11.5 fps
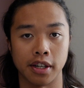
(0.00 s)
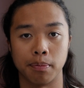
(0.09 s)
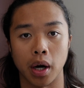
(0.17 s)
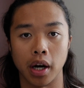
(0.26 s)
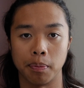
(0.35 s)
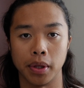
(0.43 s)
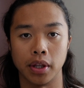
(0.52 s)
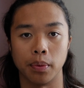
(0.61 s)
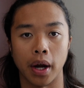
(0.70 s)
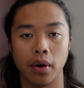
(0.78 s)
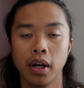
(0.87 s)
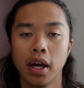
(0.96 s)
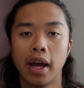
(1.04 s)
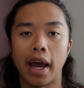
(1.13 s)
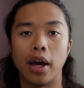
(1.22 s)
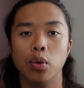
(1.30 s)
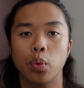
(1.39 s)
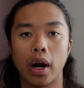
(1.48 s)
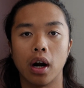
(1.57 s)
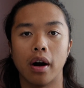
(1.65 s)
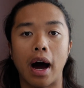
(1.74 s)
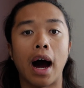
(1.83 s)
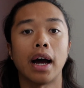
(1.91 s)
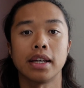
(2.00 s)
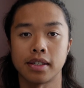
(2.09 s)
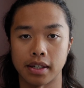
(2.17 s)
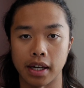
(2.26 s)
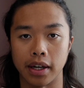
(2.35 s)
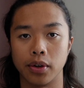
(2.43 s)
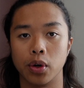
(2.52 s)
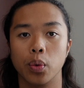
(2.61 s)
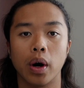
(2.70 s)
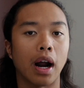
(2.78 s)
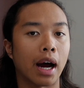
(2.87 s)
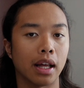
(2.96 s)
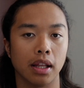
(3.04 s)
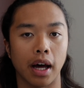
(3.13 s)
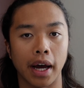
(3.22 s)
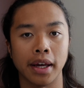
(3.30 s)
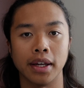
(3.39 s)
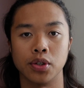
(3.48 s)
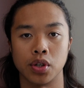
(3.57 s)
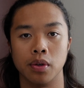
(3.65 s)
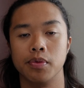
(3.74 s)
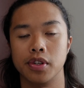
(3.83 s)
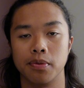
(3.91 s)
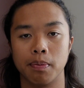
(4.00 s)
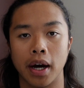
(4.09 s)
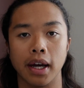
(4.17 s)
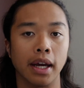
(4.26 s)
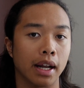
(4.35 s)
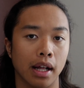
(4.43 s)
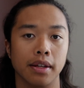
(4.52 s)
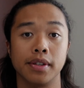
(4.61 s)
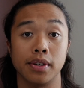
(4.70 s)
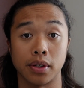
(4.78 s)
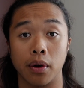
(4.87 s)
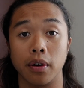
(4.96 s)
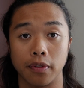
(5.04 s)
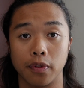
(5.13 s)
have brought up in the round and where I stand or where I lie in terms of my analysis going